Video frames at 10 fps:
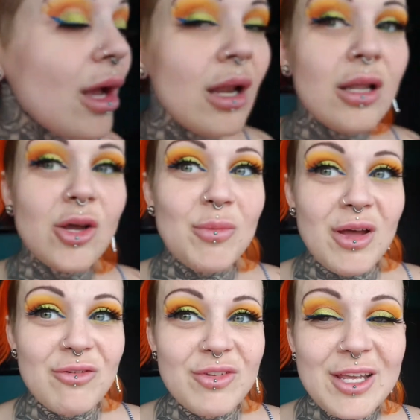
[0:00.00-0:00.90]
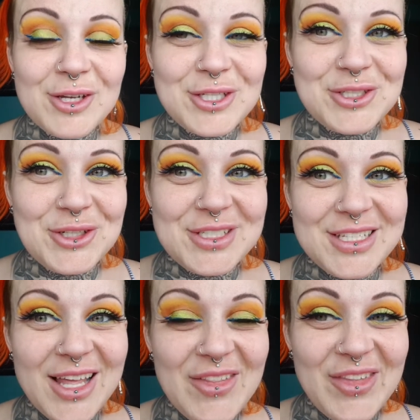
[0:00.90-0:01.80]
I got my finger stuck
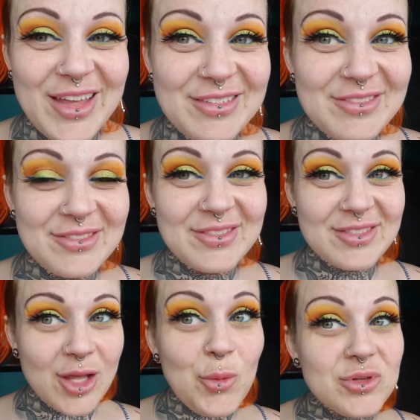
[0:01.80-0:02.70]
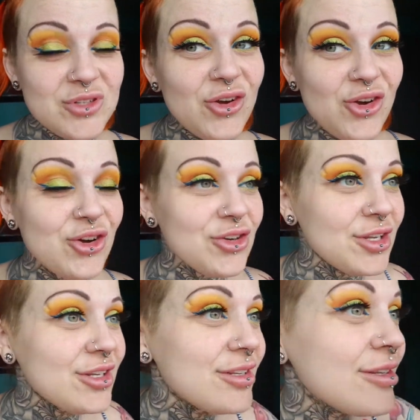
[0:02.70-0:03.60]
to that then. That was not good.